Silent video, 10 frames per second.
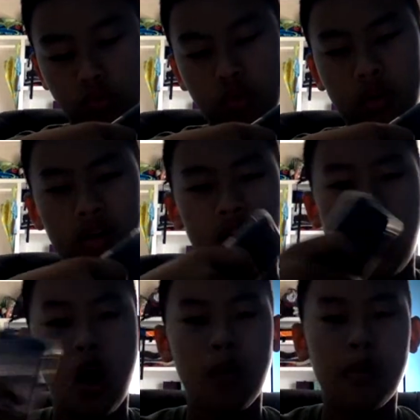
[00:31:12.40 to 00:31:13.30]
We are
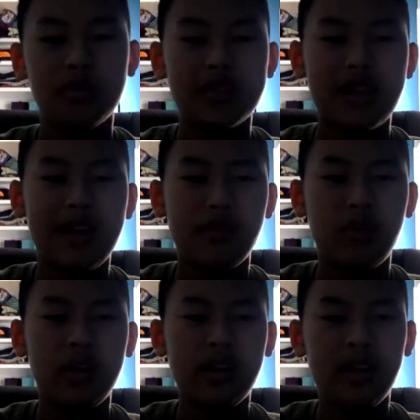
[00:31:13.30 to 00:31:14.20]
almost
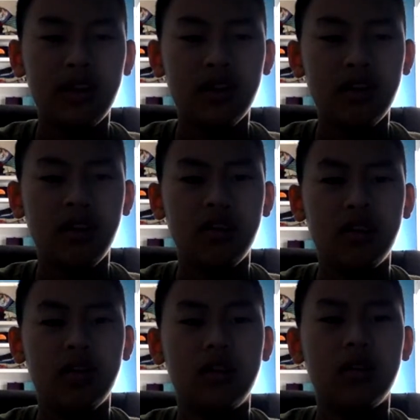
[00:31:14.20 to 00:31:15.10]
halfway there.
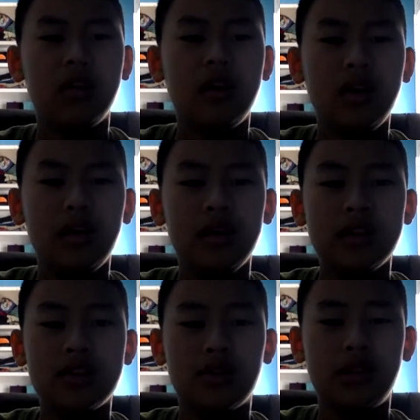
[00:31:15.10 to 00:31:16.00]

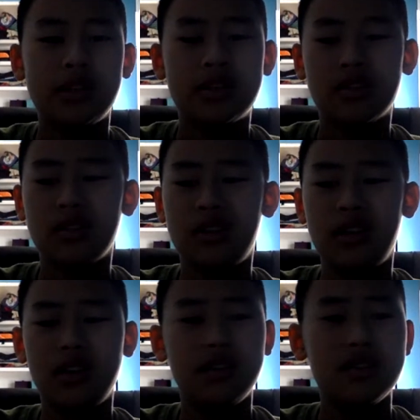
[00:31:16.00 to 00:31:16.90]
It's already
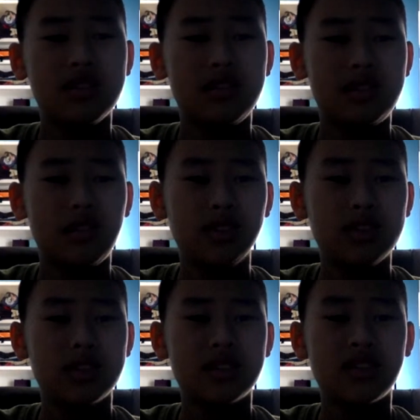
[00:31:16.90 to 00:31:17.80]

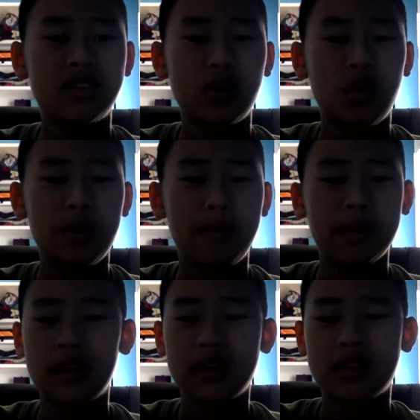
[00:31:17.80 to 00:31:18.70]
31
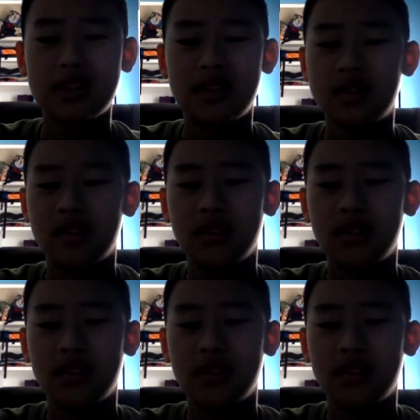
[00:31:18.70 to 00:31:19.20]
minutes.